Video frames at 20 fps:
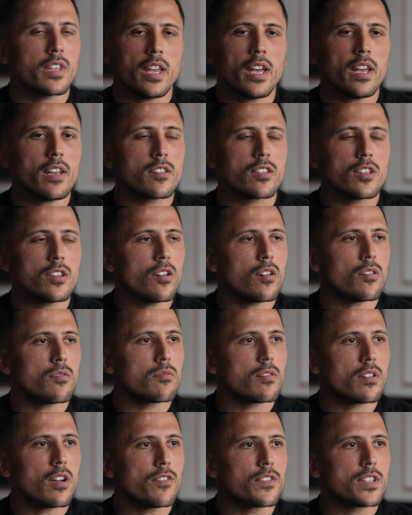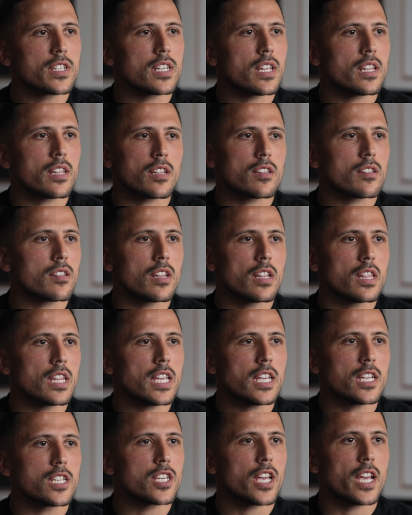Yeah, you know, obviously the
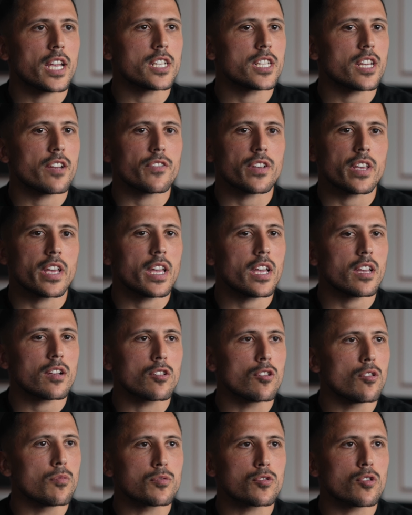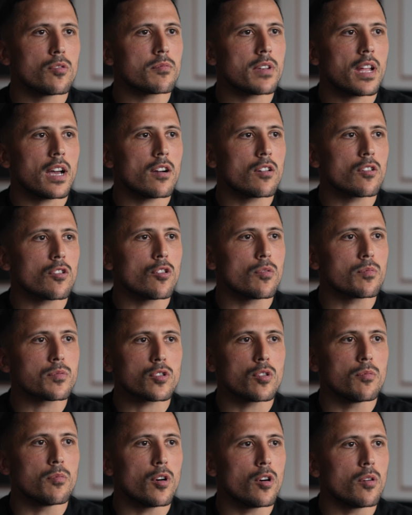leagues change every year. Clubs come down, clubs
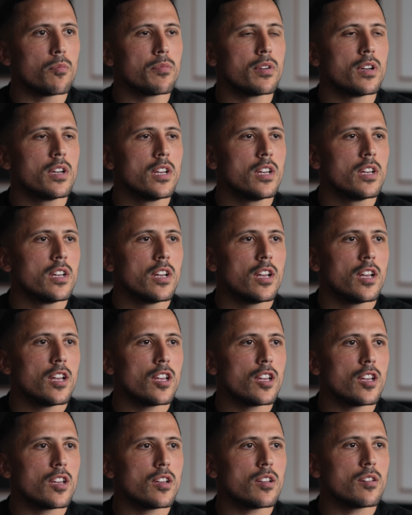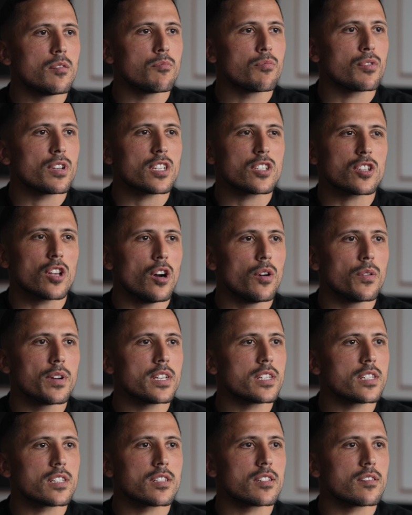come up. But it's
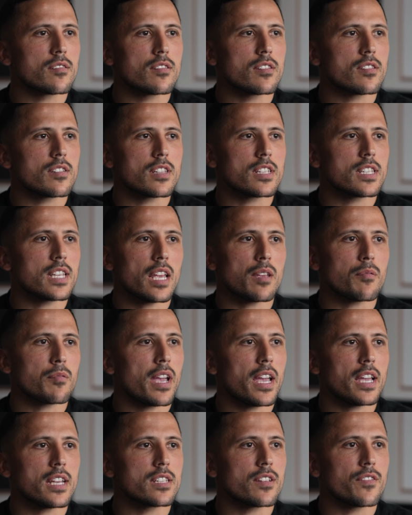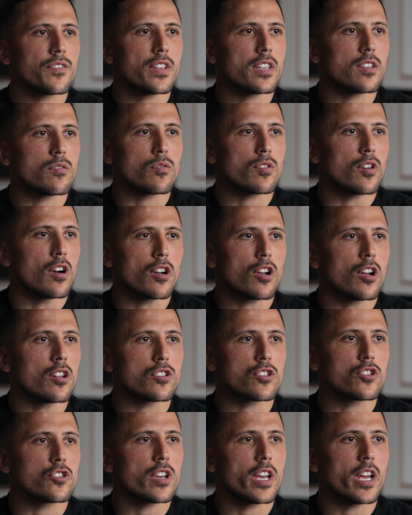always the same case. I think we've got to
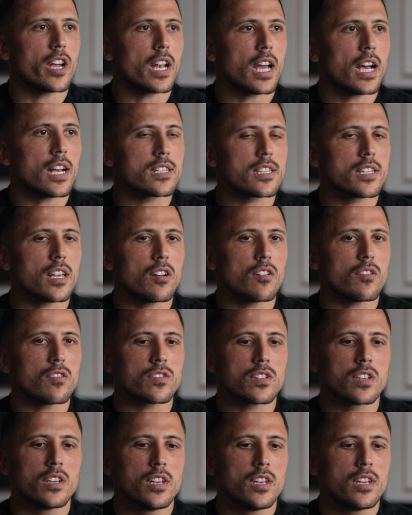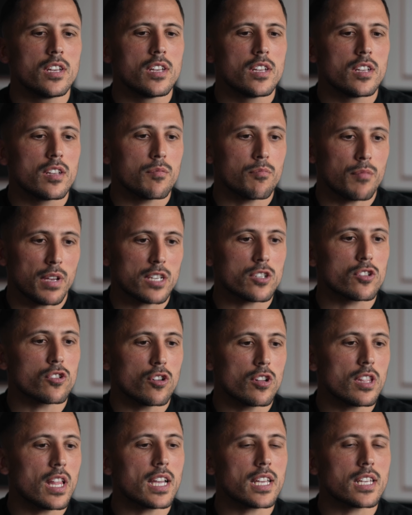concentrate on ourselves, make
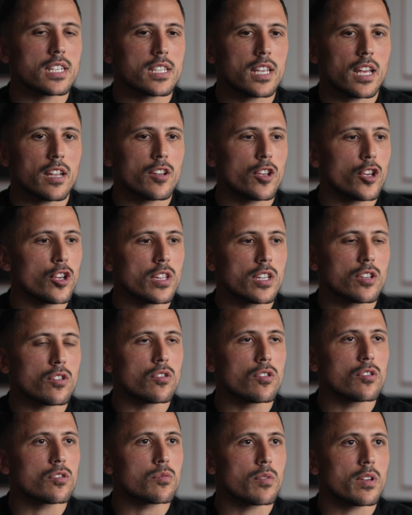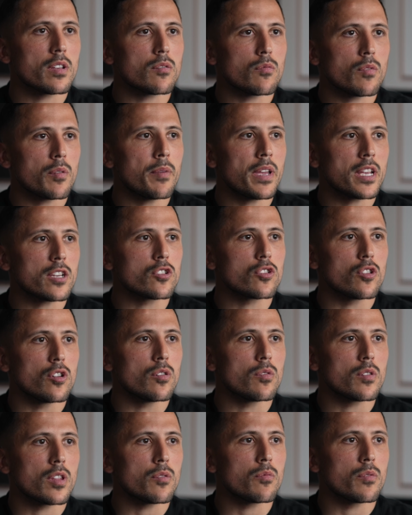sure, like you said, early doors, we make
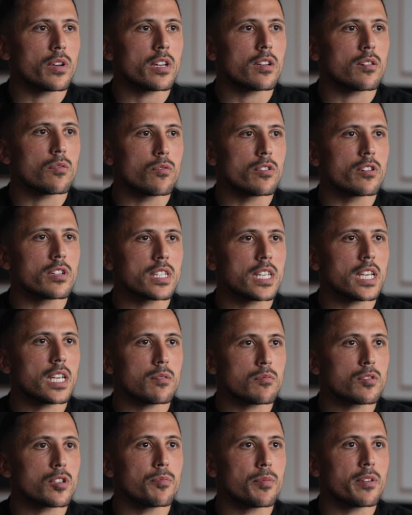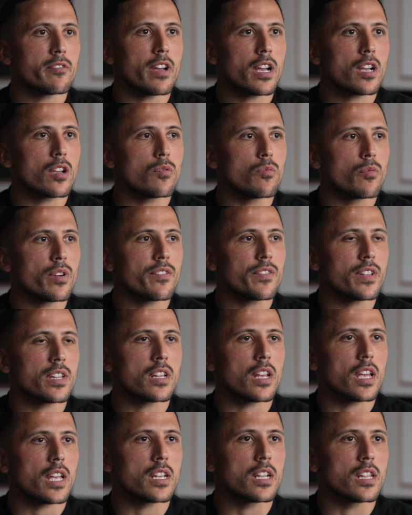sure that we're a team to be reckoned with
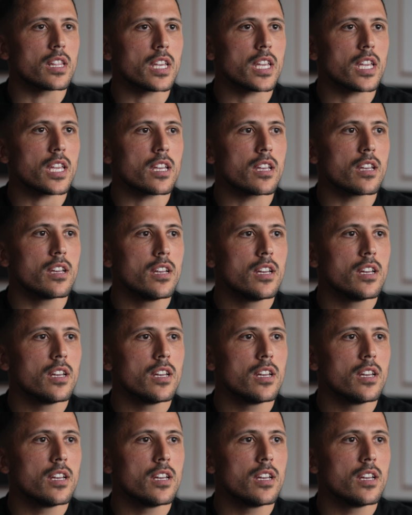in the league.